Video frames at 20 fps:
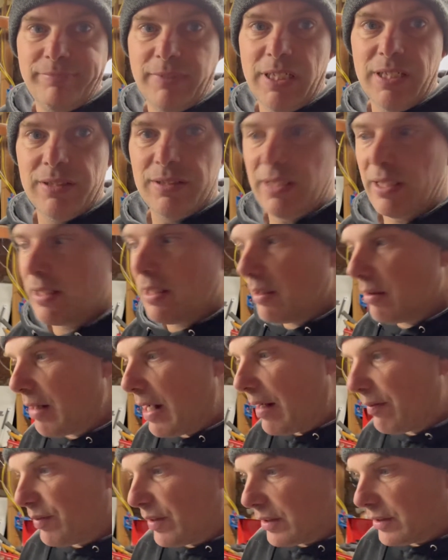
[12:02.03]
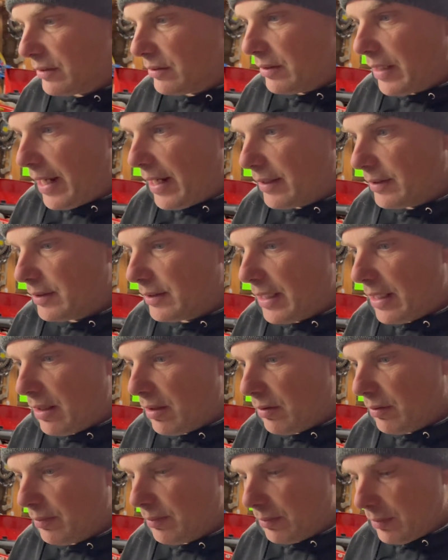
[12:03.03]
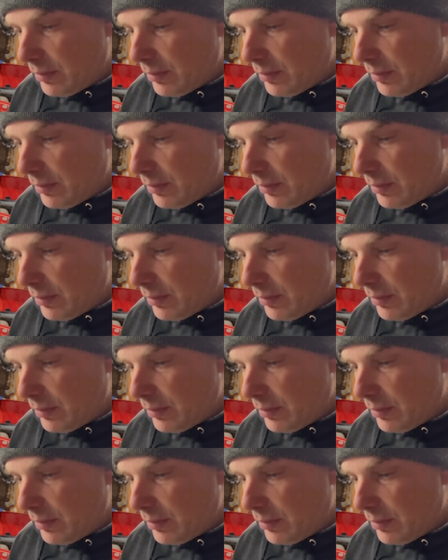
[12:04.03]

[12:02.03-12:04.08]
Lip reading: E-Sticky graphics, hands down.